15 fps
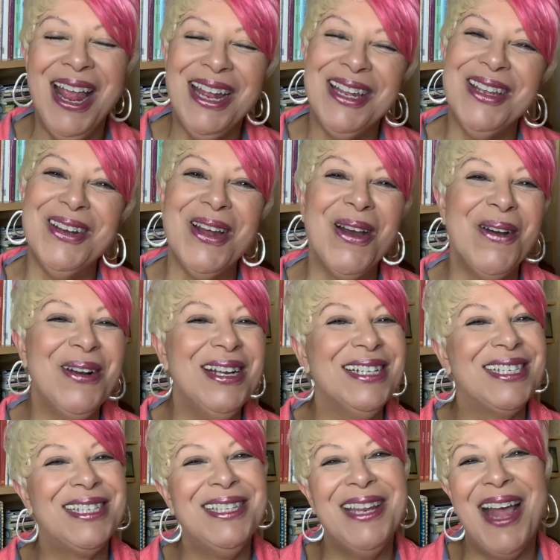You know,
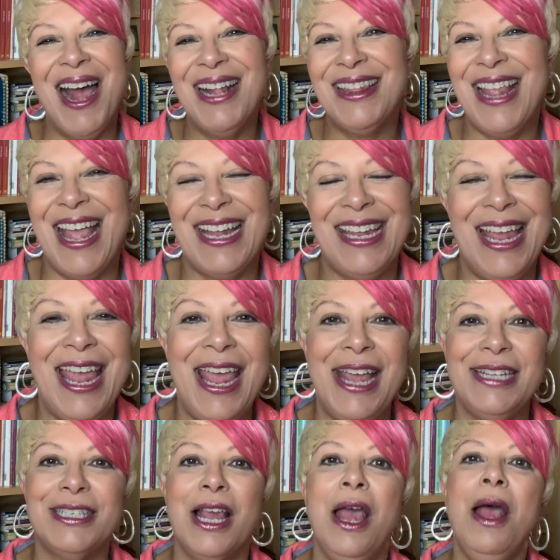it's not that
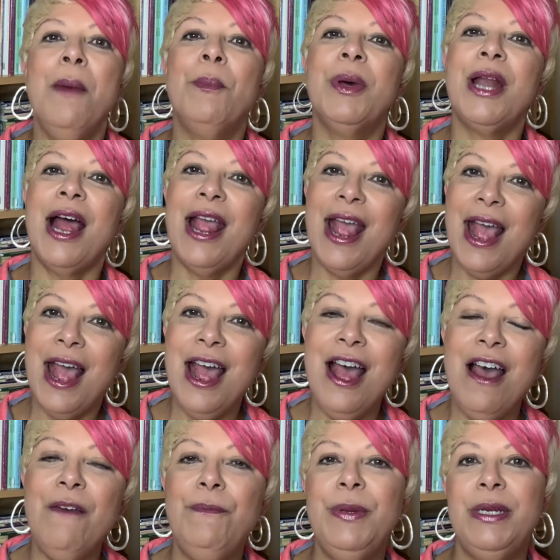case, but I
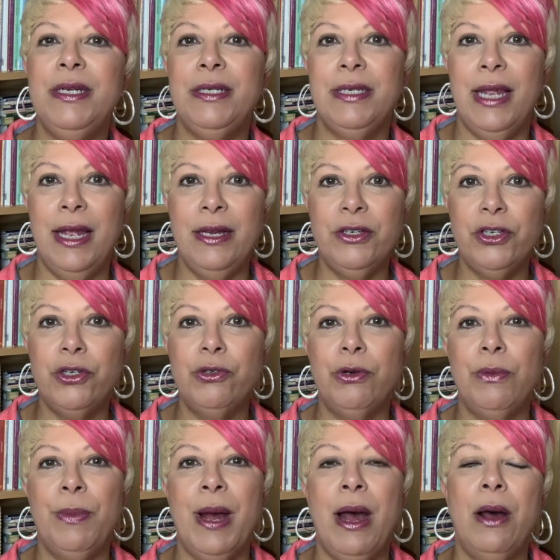have been intentional
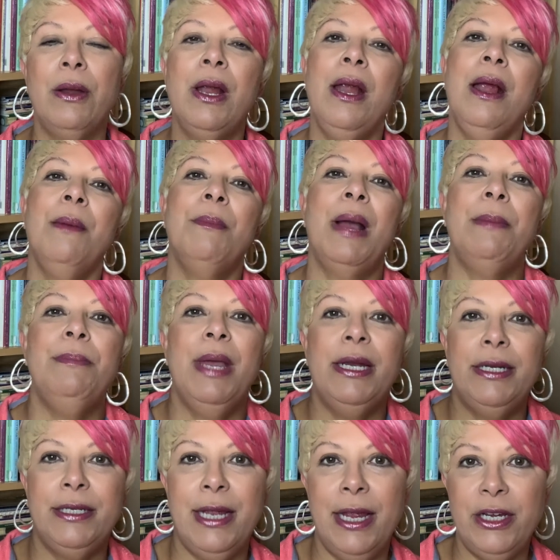about my
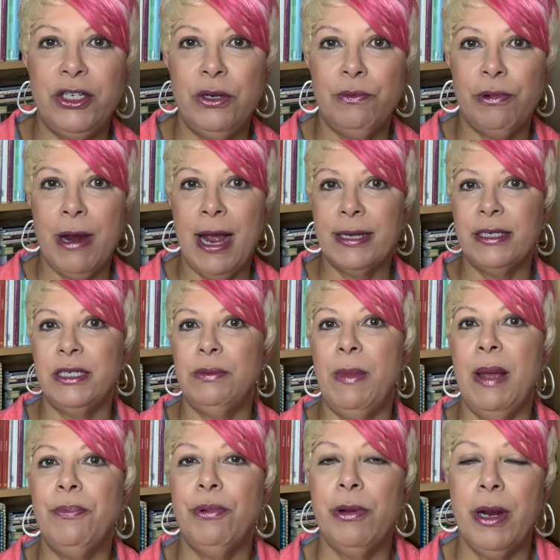meditation practice,
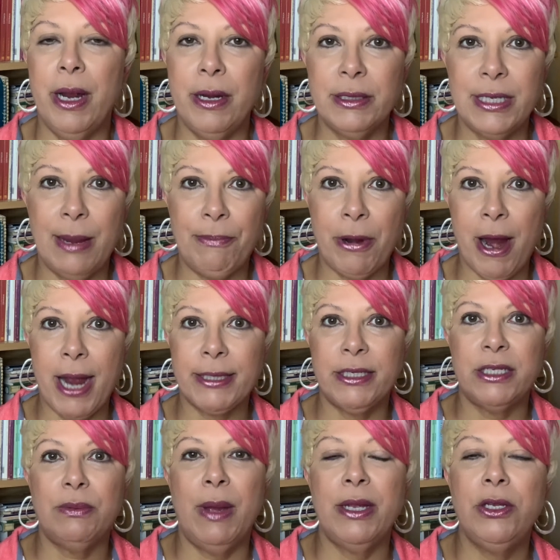my prayer
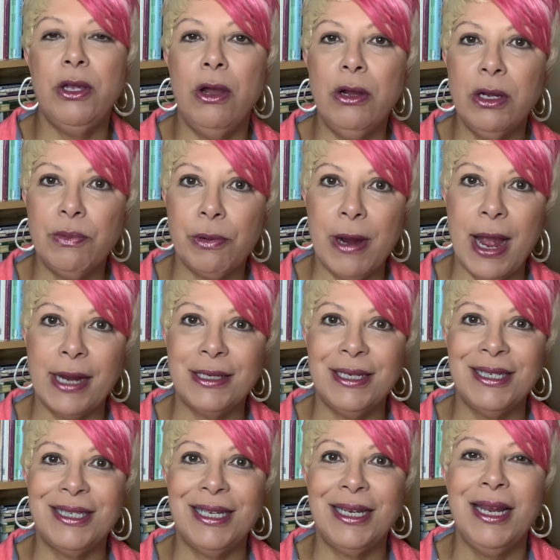practice, my yoga
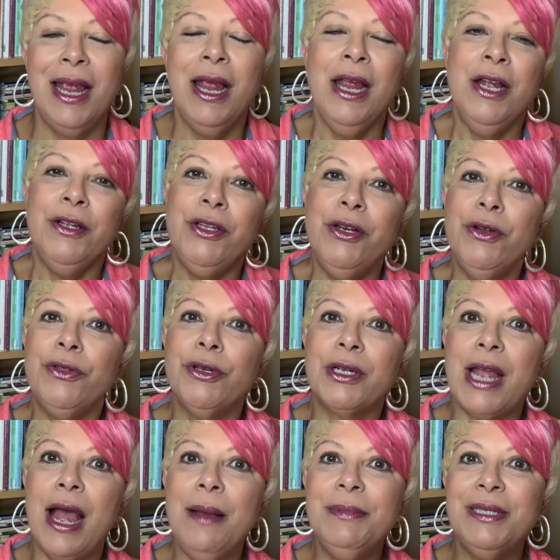practice. And you know, there
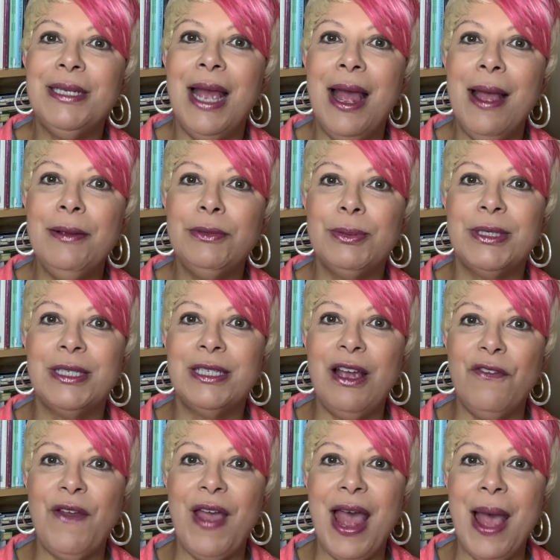comes times when
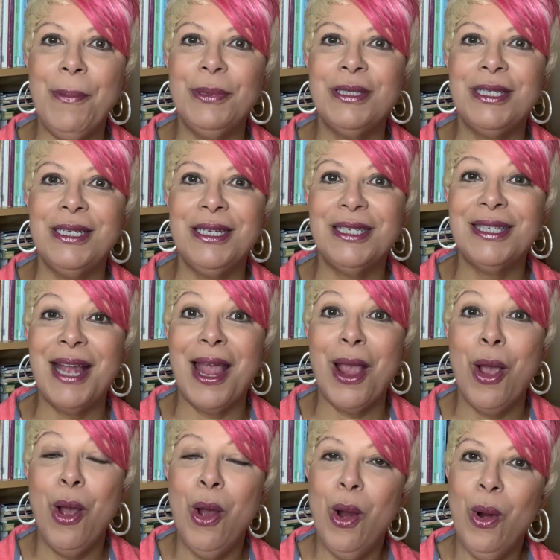stuff happens and it's like,
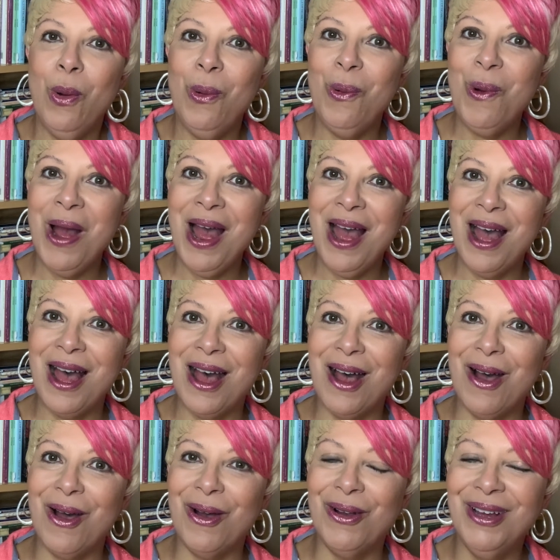
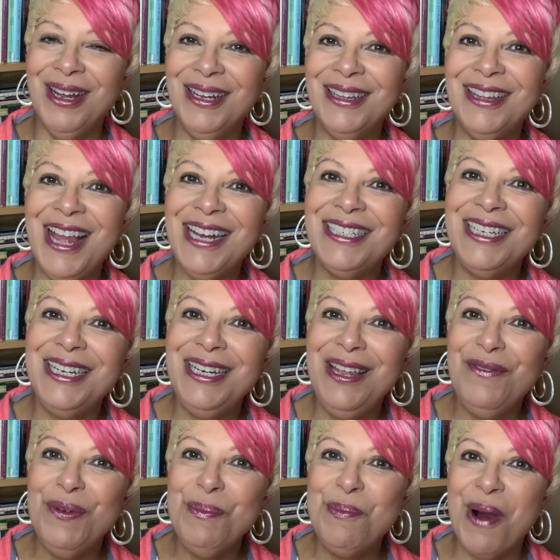wow, that didn't
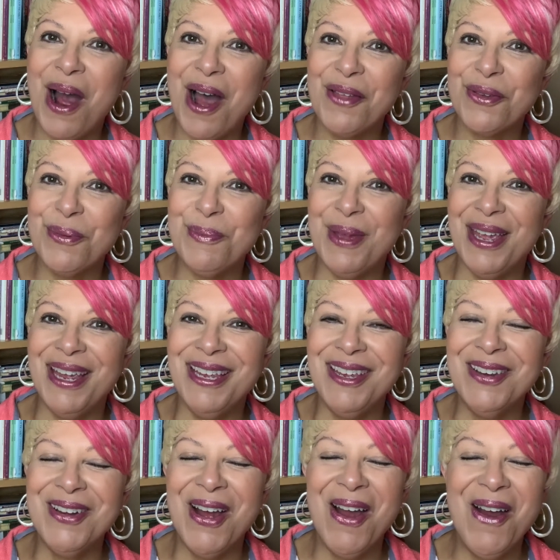even bother me, you
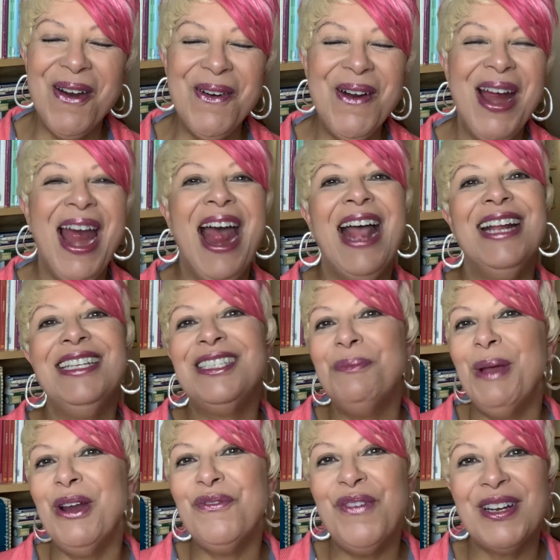know? And as a
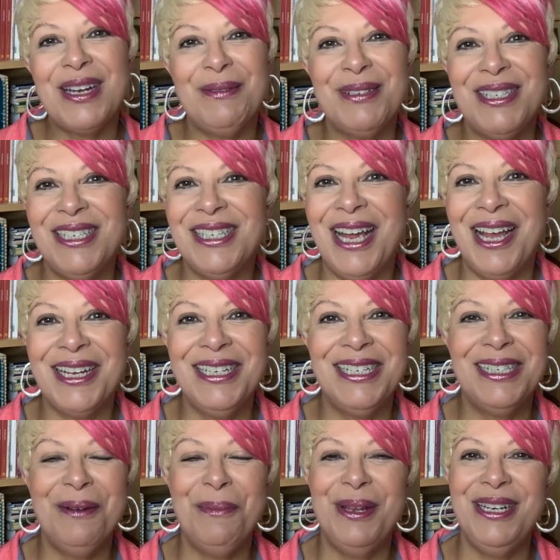matter of fact, I was just talking to
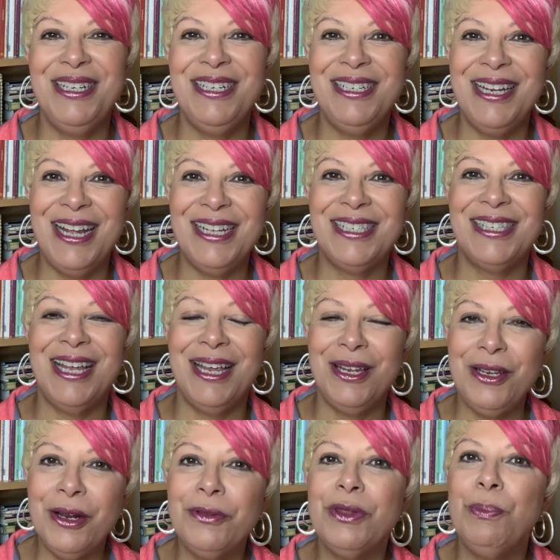somebody today saying, you
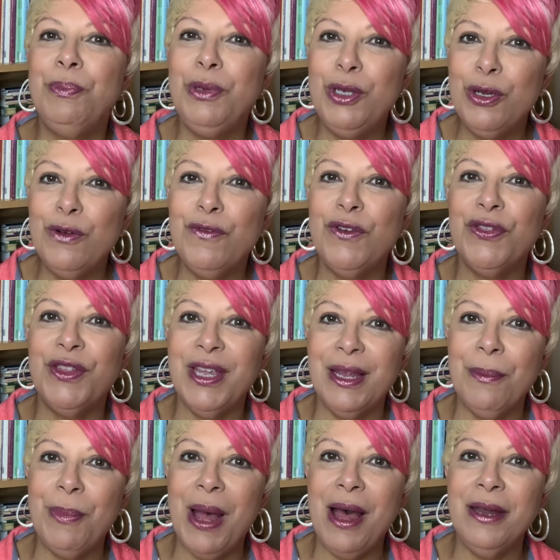know, the beautiful thing
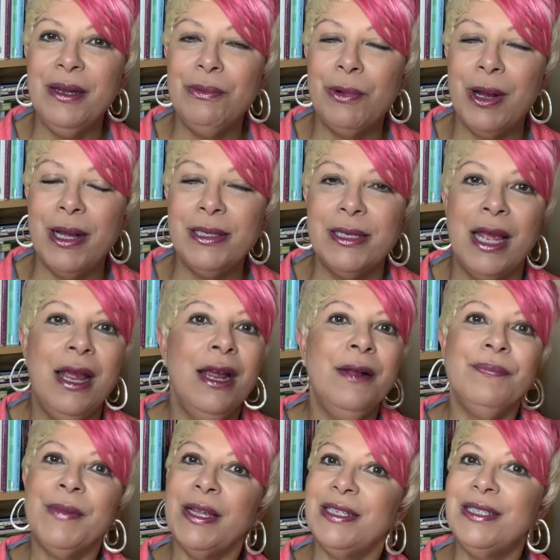about it was
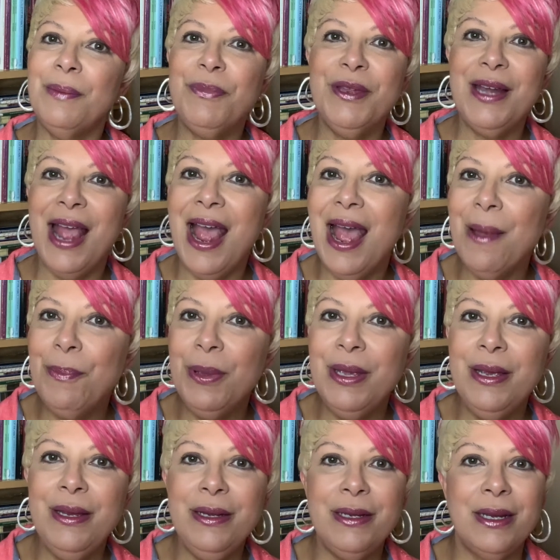like something
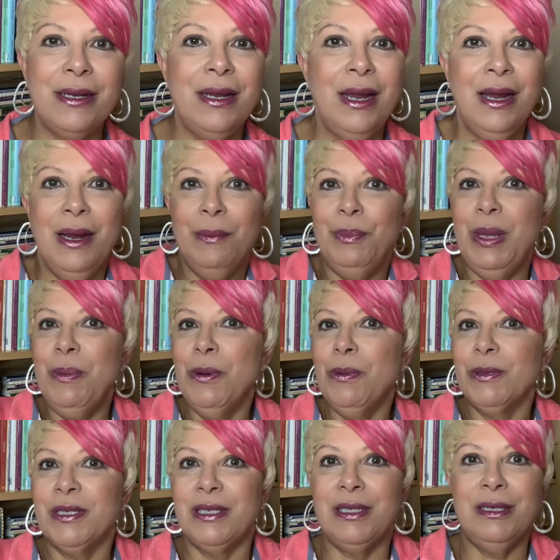happened and people
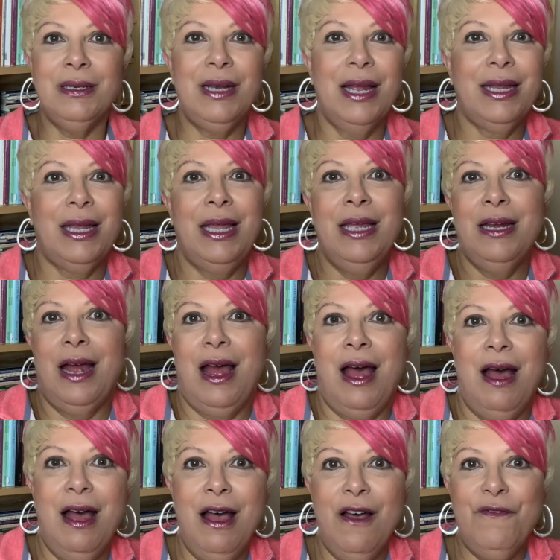were still like in a
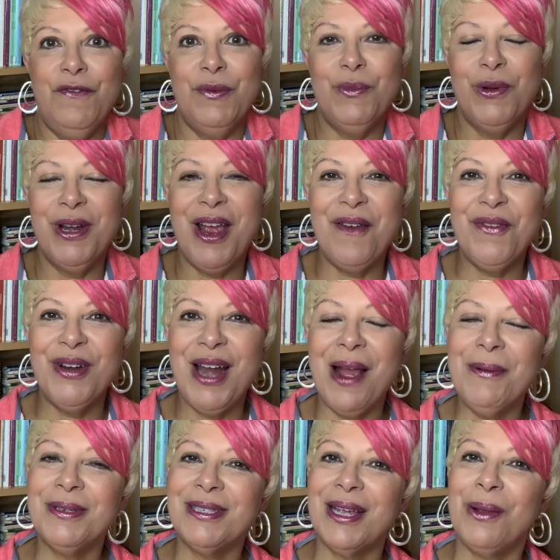huff and whatever. And I
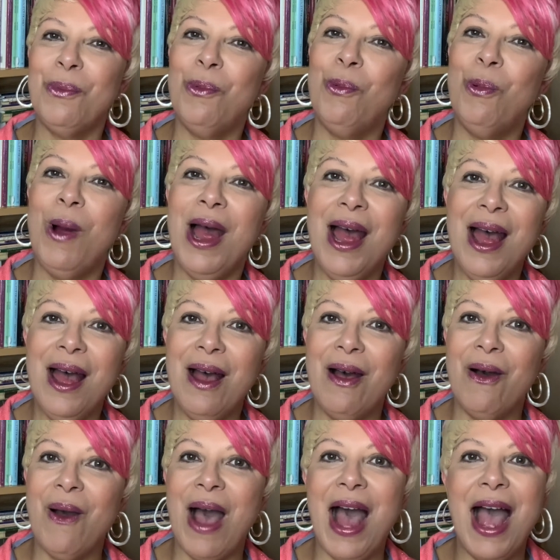was like,
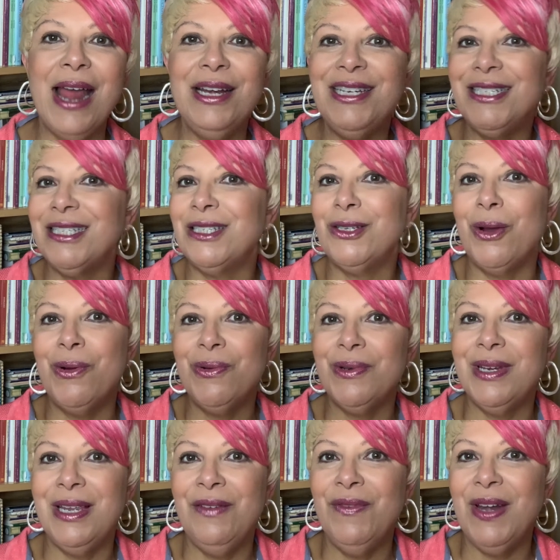wow, I just don't
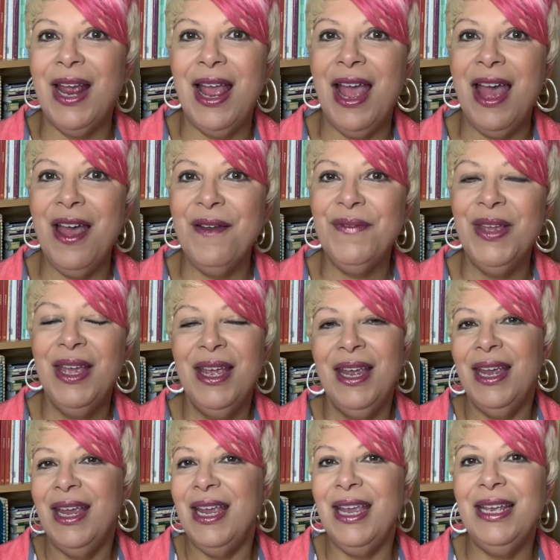even have
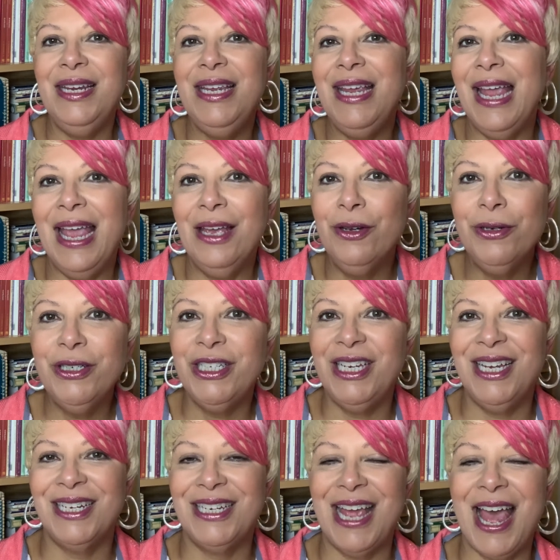any
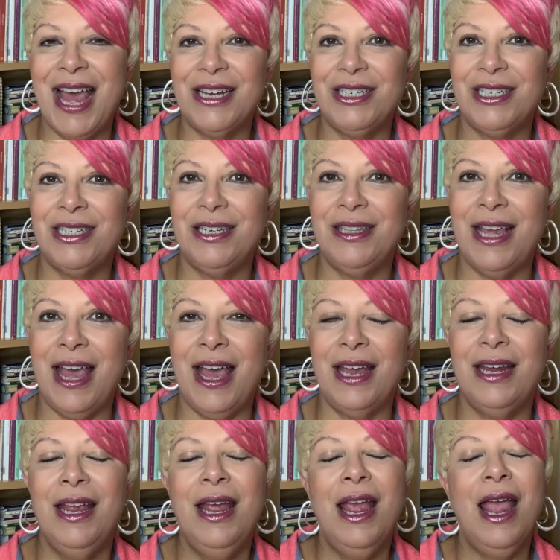energy attached to that.